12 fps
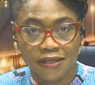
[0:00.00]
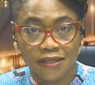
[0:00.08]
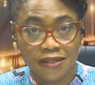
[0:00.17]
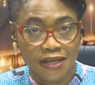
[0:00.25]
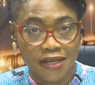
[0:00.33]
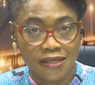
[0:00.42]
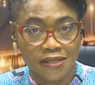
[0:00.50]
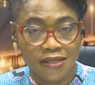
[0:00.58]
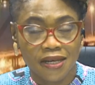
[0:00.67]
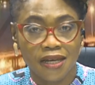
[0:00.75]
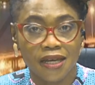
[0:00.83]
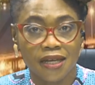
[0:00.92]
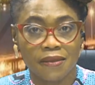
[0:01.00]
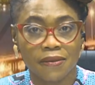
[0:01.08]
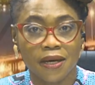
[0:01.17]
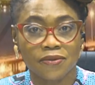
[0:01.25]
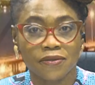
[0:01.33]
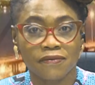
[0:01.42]
as against
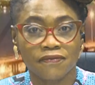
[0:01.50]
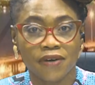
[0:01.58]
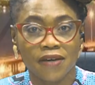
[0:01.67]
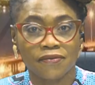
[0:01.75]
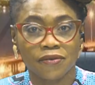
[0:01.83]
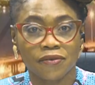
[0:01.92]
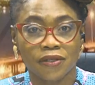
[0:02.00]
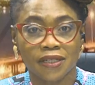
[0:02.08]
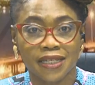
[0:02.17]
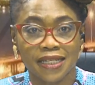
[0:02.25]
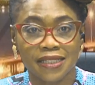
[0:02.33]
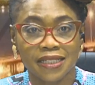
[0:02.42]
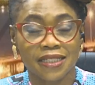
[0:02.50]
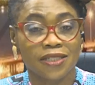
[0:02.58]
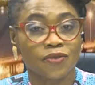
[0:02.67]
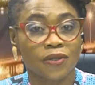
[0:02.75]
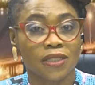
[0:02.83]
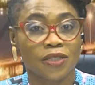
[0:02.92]
8,518 in
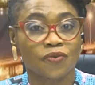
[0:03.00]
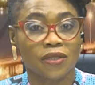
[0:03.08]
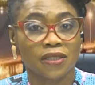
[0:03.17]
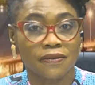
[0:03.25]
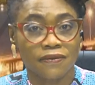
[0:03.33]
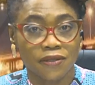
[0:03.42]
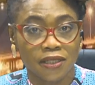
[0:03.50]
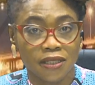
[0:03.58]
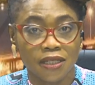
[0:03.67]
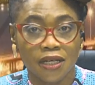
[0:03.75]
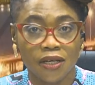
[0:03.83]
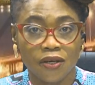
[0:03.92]
2023,